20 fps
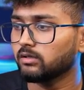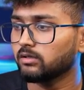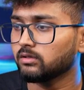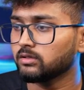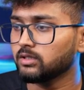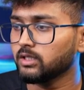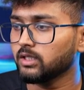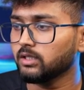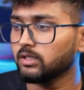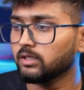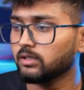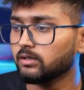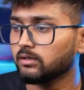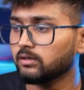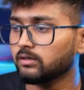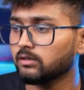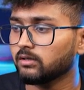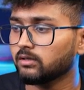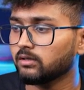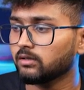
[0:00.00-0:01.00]
See?
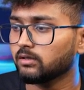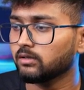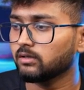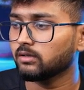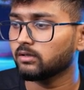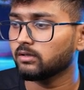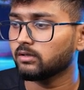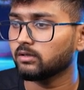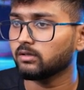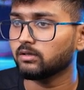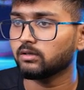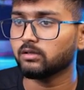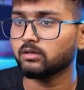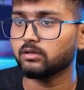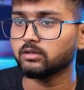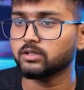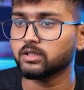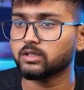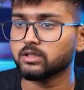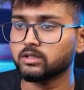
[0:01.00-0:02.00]

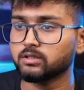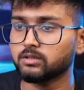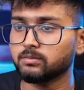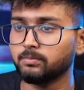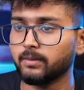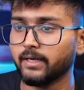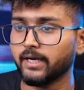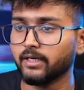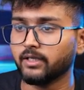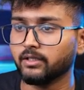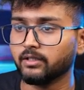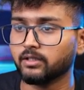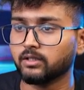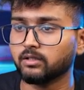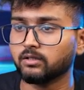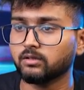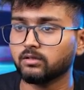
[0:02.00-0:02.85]
Just play it here.